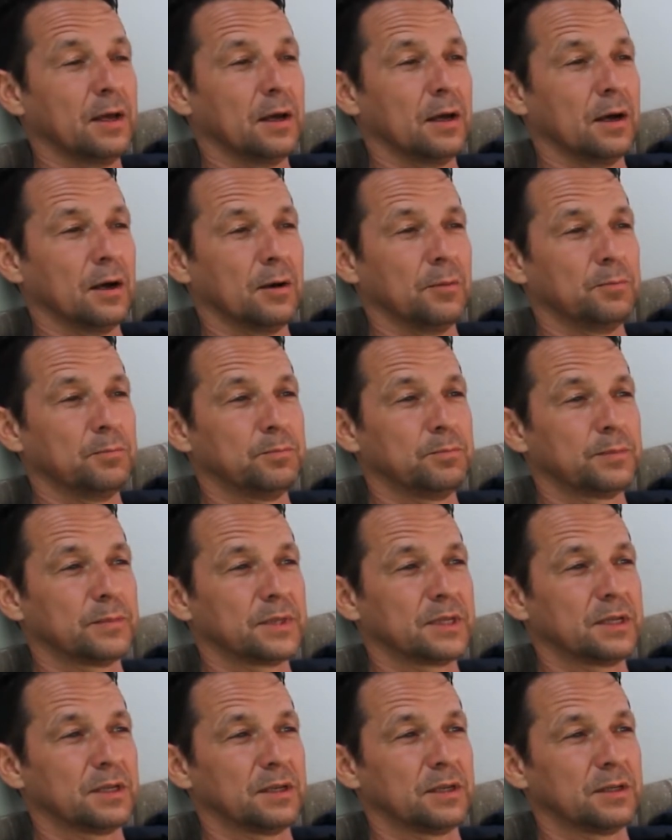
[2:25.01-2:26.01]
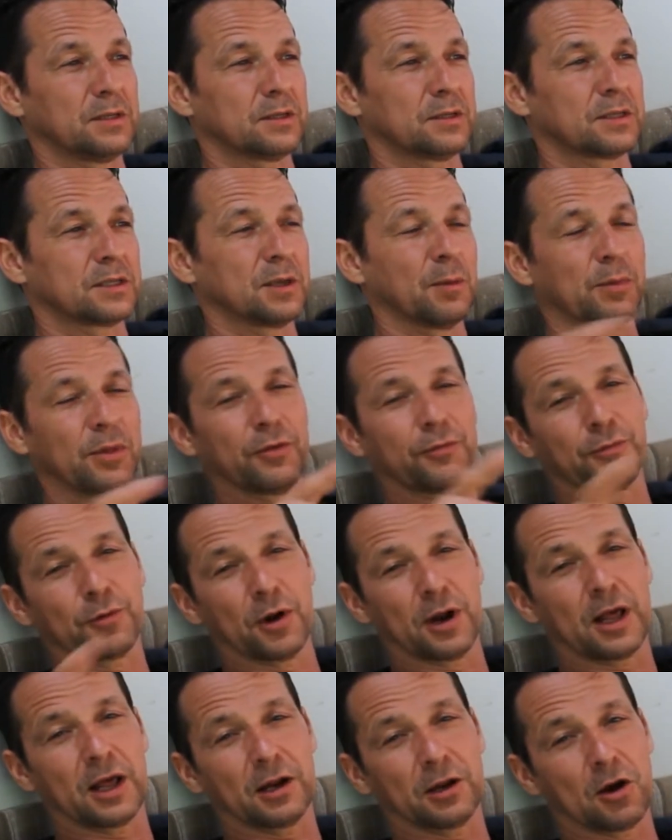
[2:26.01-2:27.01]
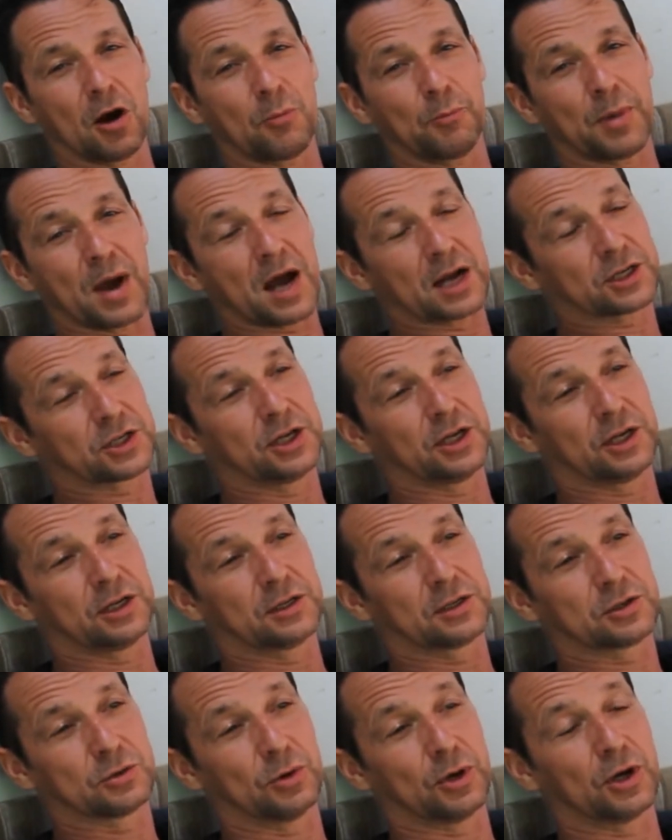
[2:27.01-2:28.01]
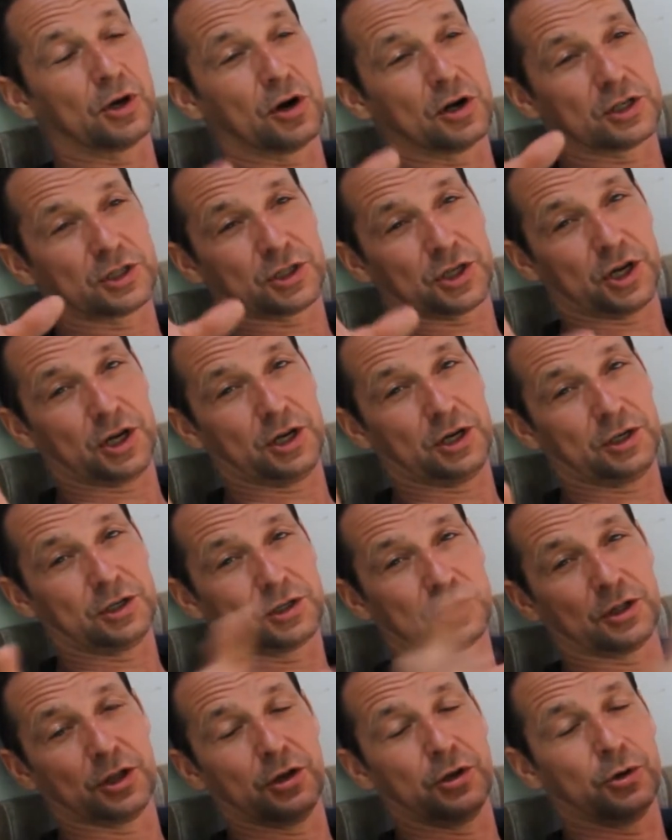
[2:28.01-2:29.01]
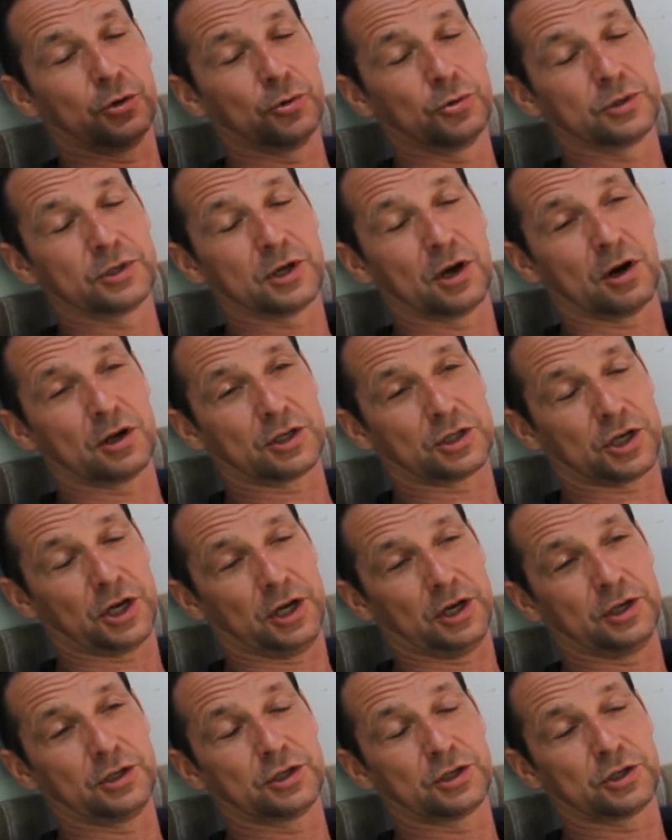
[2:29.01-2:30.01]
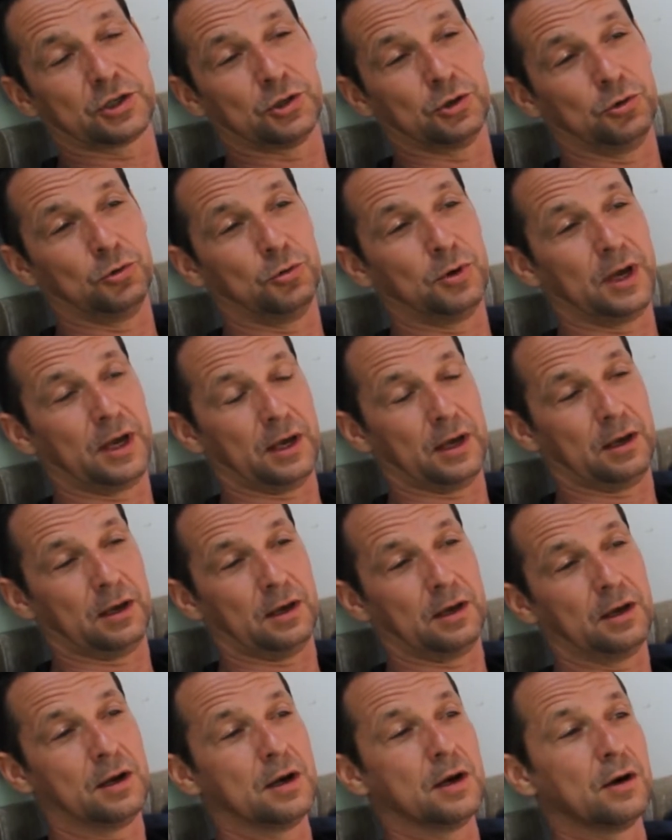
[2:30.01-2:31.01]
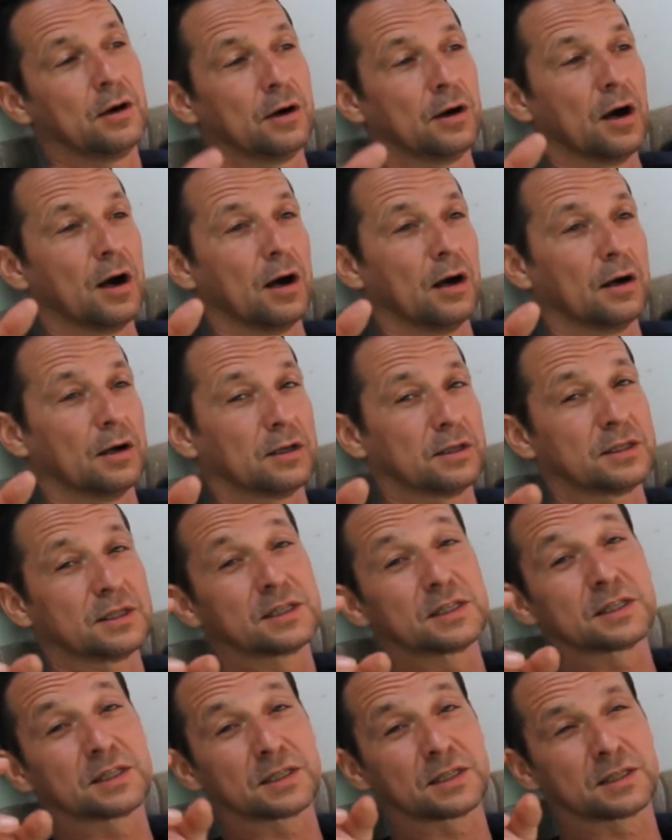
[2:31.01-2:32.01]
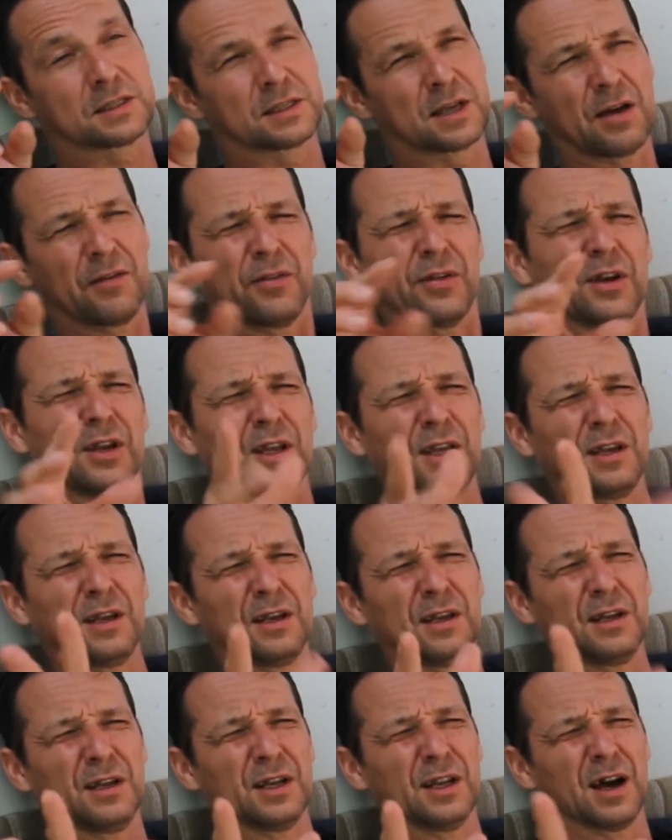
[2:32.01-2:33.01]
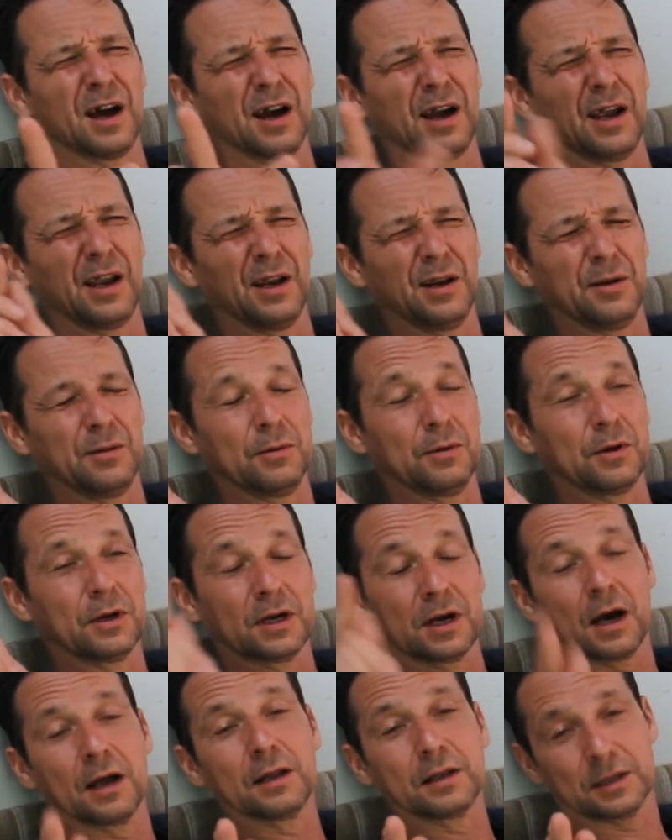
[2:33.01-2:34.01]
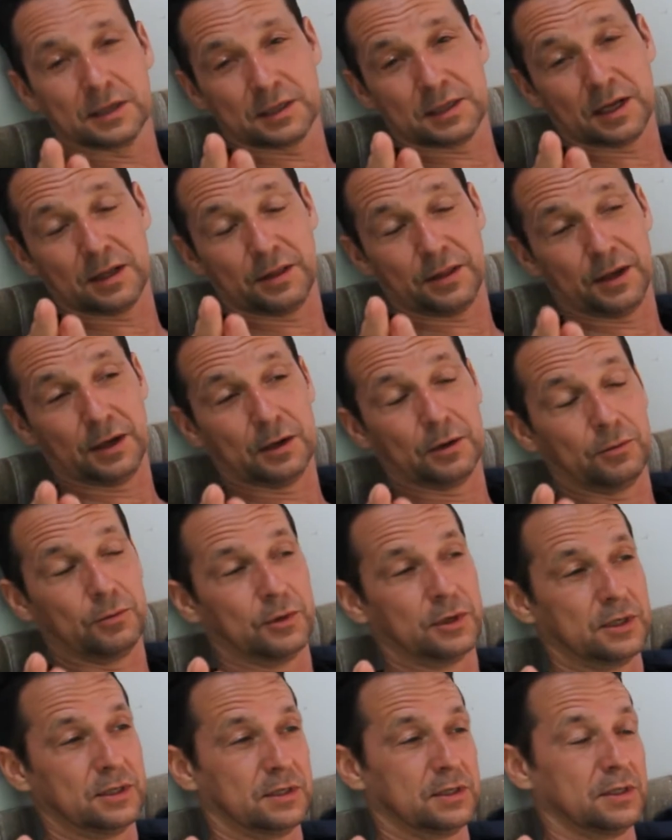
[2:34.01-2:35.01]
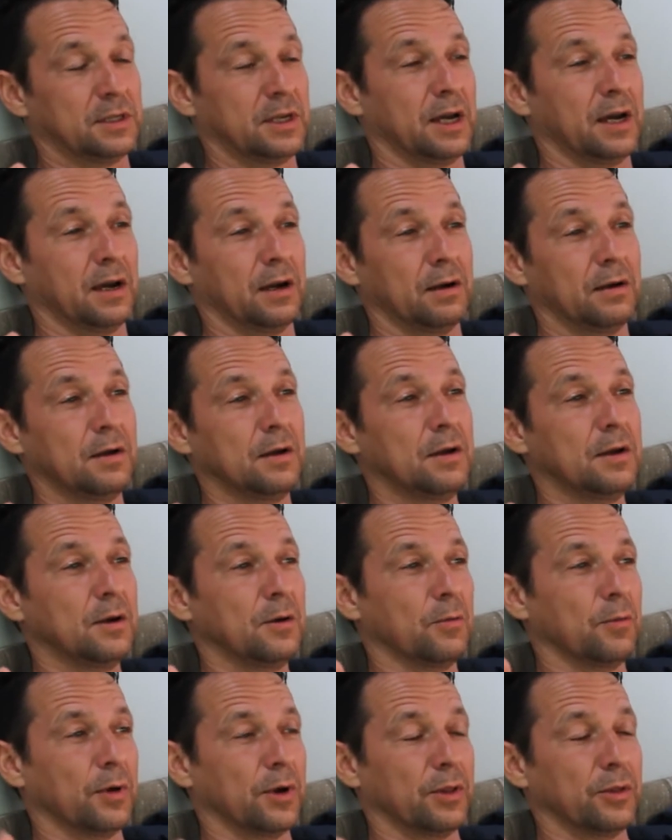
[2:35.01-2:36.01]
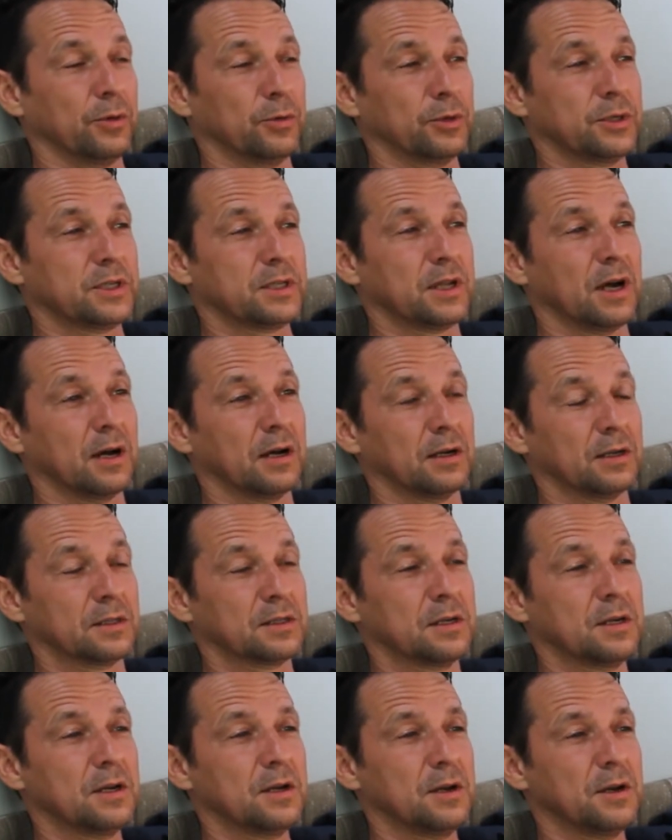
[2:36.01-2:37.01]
Um, some of the front end got bashed in, so it got changed. The nose got changed to a uh, 79 Cutlass, I think it was. Yeah, one of those styles.